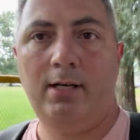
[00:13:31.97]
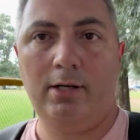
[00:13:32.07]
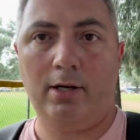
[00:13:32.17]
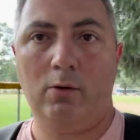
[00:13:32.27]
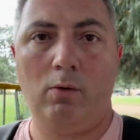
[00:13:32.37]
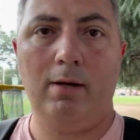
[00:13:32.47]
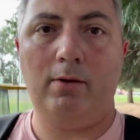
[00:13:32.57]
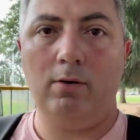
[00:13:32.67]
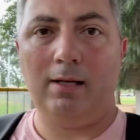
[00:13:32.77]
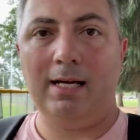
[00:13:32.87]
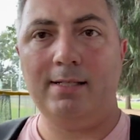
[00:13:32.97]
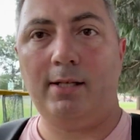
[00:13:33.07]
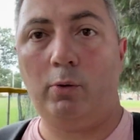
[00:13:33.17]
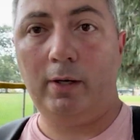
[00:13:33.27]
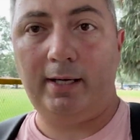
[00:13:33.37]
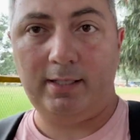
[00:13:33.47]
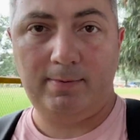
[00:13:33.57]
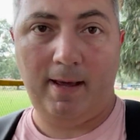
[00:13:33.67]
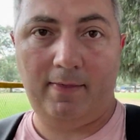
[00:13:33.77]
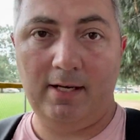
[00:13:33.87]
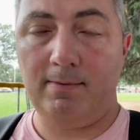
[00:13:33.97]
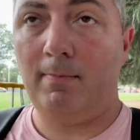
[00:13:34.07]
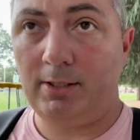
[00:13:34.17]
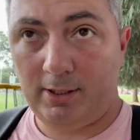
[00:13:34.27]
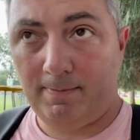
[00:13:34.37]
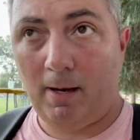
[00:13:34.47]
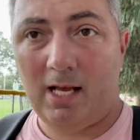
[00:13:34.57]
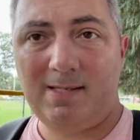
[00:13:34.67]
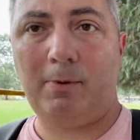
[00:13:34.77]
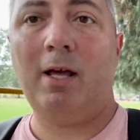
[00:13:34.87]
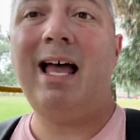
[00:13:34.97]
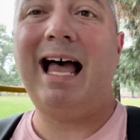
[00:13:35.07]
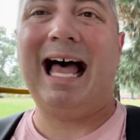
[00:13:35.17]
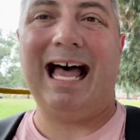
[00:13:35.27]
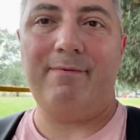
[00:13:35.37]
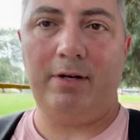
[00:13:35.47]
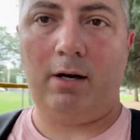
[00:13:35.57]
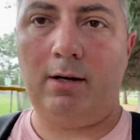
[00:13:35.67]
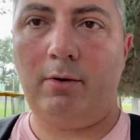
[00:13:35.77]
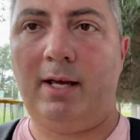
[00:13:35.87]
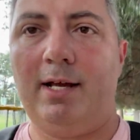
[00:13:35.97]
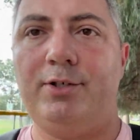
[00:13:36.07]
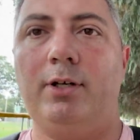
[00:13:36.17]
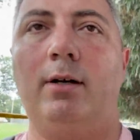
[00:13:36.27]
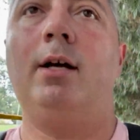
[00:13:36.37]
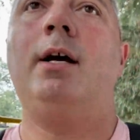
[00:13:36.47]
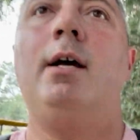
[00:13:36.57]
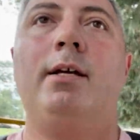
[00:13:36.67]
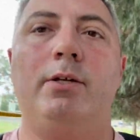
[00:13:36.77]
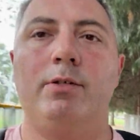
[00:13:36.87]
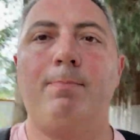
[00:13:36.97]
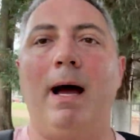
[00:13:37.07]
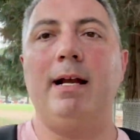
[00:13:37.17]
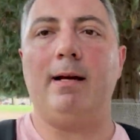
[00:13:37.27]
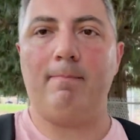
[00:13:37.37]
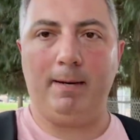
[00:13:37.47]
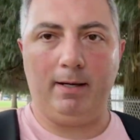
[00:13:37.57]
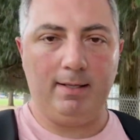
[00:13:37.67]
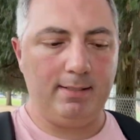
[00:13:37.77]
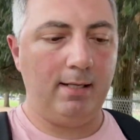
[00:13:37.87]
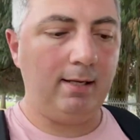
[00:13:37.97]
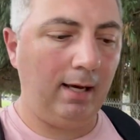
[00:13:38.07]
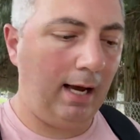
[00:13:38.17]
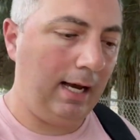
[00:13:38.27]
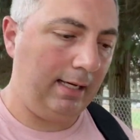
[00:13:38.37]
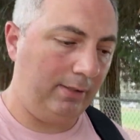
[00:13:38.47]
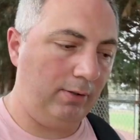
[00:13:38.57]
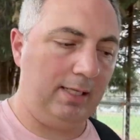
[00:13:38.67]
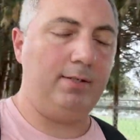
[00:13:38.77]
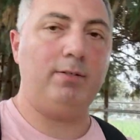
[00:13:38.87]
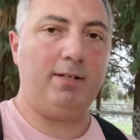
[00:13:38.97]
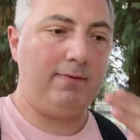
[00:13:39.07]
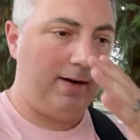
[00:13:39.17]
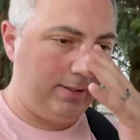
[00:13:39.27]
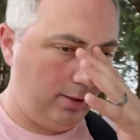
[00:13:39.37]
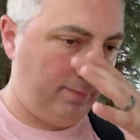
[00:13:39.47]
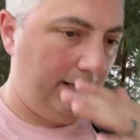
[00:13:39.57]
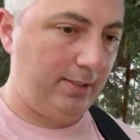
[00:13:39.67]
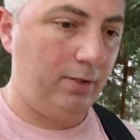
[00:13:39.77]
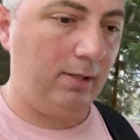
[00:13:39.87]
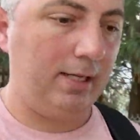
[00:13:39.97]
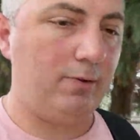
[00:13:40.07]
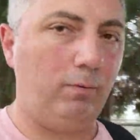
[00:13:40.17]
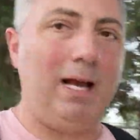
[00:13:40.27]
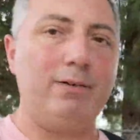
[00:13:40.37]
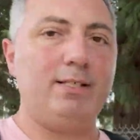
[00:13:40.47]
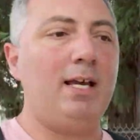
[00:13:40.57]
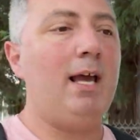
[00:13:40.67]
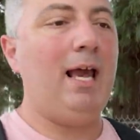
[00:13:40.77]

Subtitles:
You're going to want to utilize the quick catch method as much as possible. Have an auto catcher. Use pine nut berries. Utilize those adventure effects. Utilize routes.